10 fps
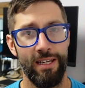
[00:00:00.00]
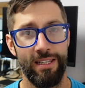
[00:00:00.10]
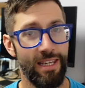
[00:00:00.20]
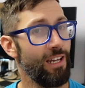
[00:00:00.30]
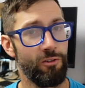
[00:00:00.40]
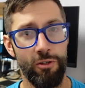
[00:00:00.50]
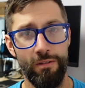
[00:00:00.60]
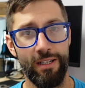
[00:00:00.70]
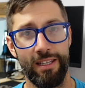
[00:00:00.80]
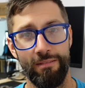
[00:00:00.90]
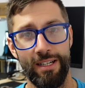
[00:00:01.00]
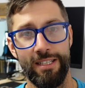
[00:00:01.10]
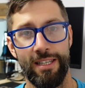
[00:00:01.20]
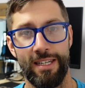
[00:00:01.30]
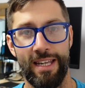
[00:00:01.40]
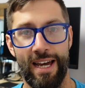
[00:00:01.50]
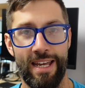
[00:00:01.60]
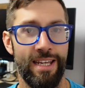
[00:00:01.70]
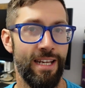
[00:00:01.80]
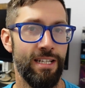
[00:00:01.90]
yet during the rest of the
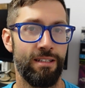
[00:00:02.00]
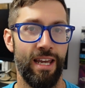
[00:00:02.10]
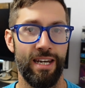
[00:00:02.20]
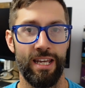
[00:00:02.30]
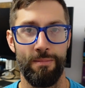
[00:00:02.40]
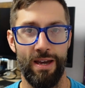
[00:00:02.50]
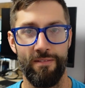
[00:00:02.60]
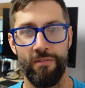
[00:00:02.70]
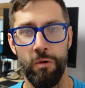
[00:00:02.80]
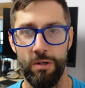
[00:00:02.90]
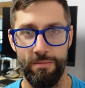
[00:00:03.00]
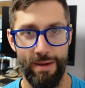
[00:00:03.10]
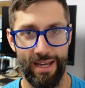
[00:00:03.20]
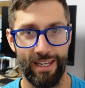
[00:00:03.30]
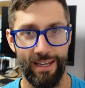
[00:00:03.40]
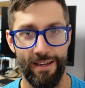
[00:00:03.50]
day he's getting about 40 meg,